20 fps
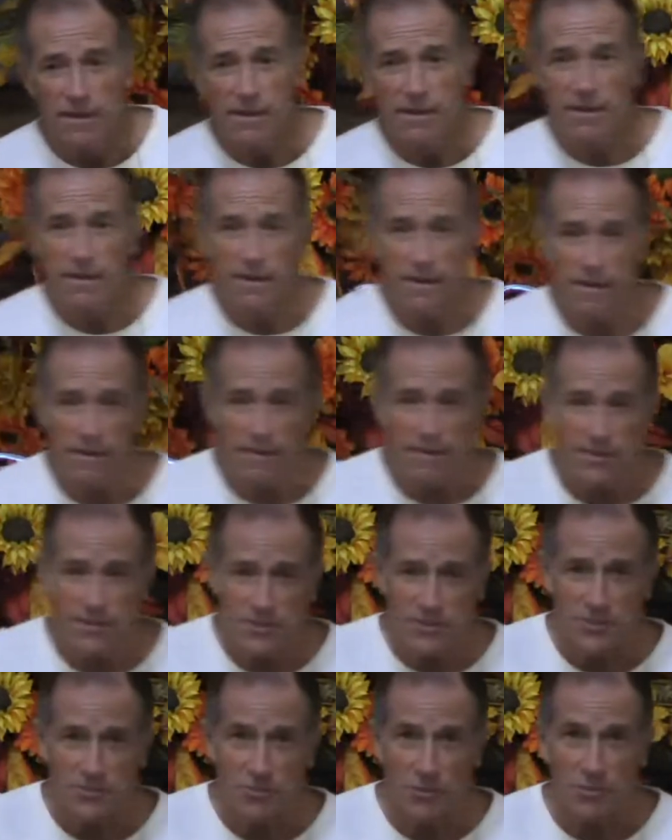This
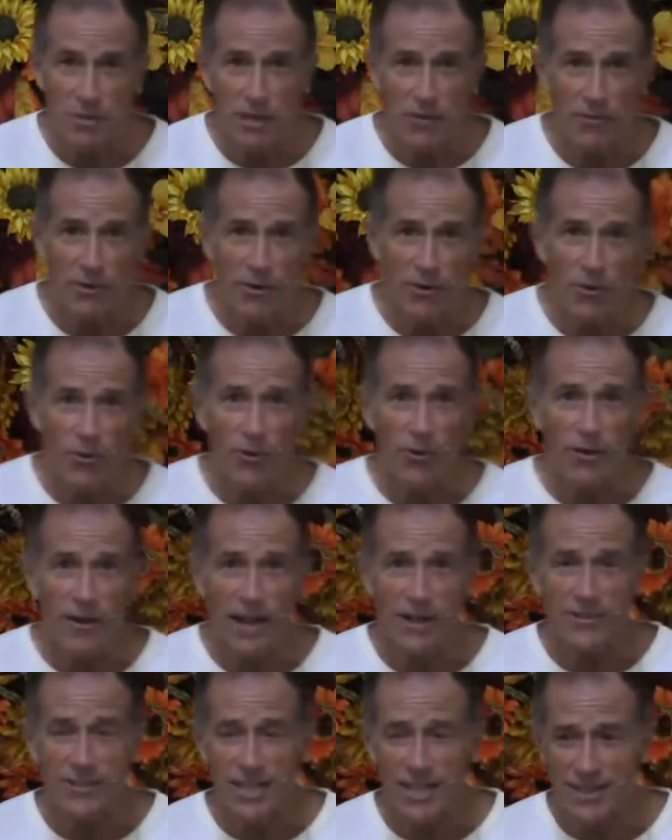is being recorded.
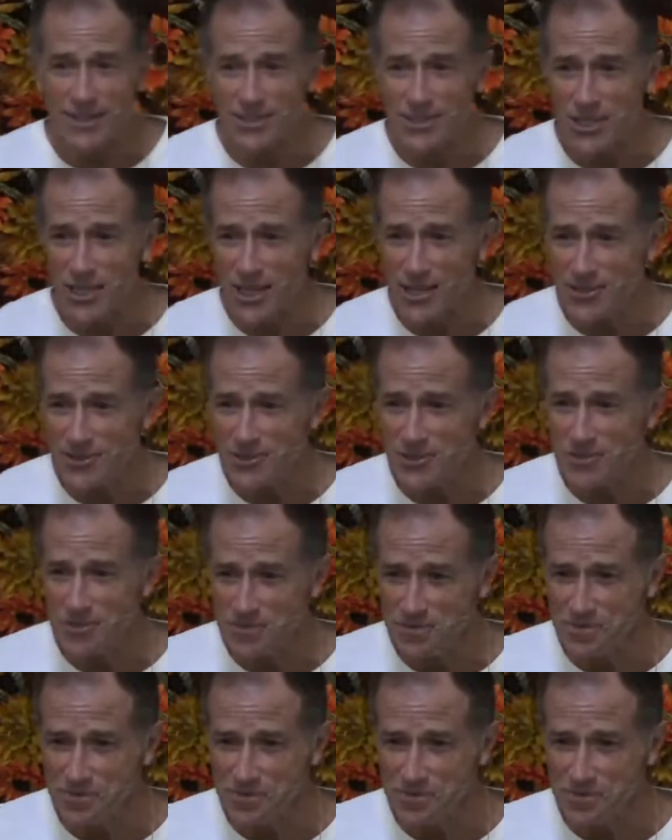I'll take the chance.